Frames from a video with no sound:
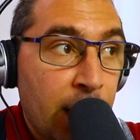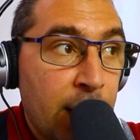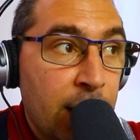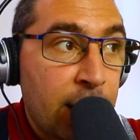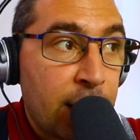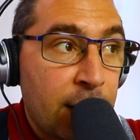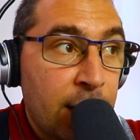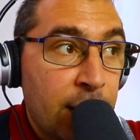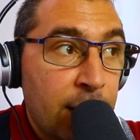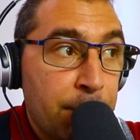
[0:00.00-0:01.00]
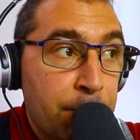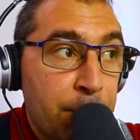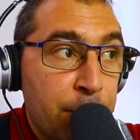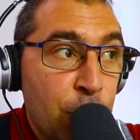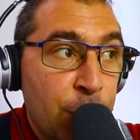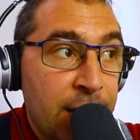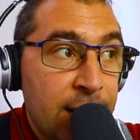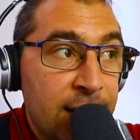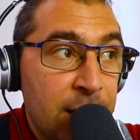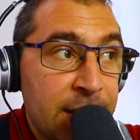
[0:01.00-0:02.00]
And we're a
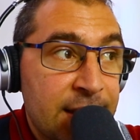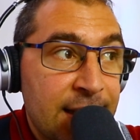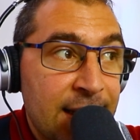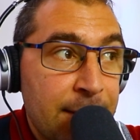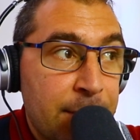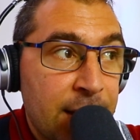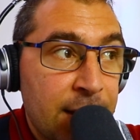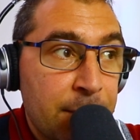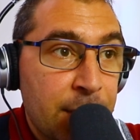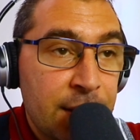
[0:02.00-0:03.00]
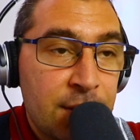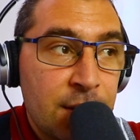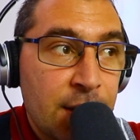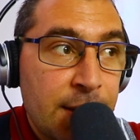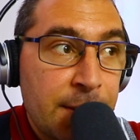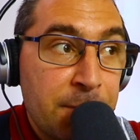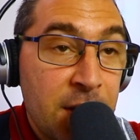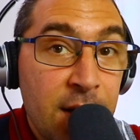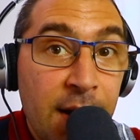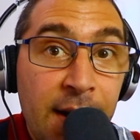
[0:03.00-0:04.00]
little bit clipping, but
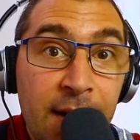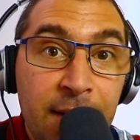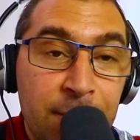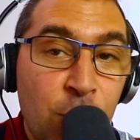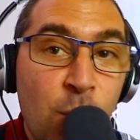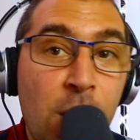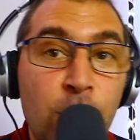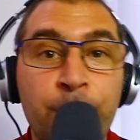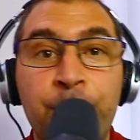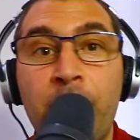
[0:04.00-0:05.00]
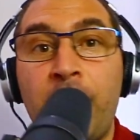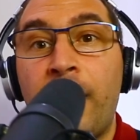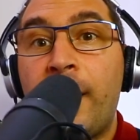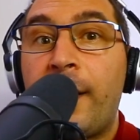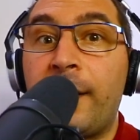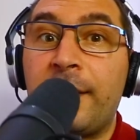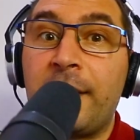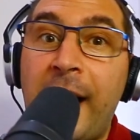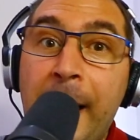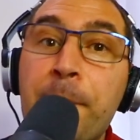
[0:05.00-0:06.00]
yeah, wow,
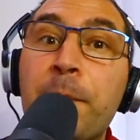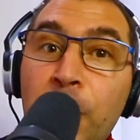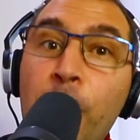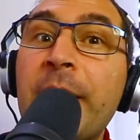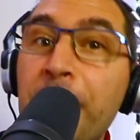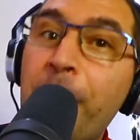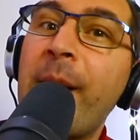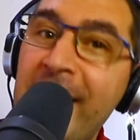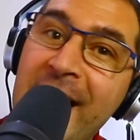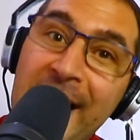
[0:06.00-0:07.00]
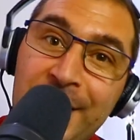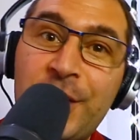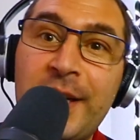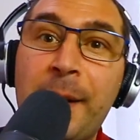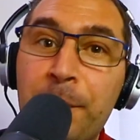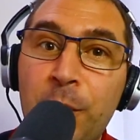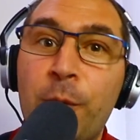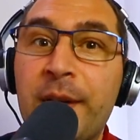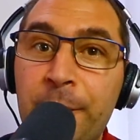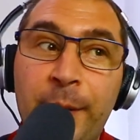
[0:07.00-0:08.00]
I'm blown away. Actually, I'm
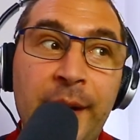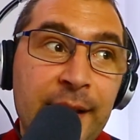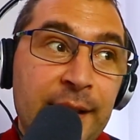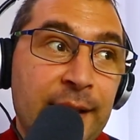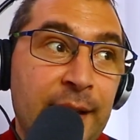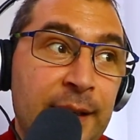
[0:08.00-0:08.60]
blown away.